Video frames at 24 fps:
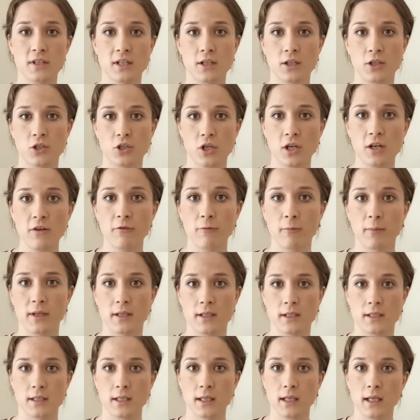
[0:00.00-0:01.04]
an
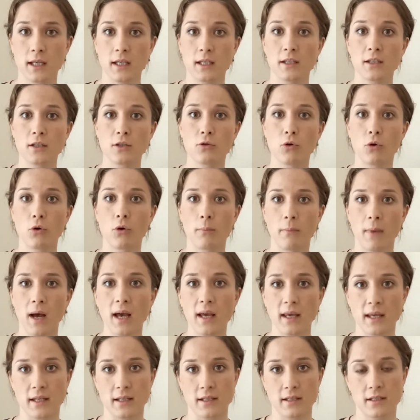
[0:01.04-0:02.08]
achievement in your
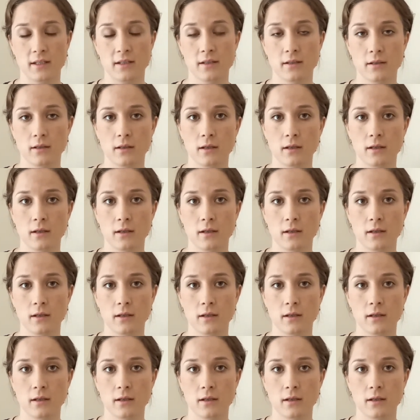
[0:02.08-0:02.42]
mind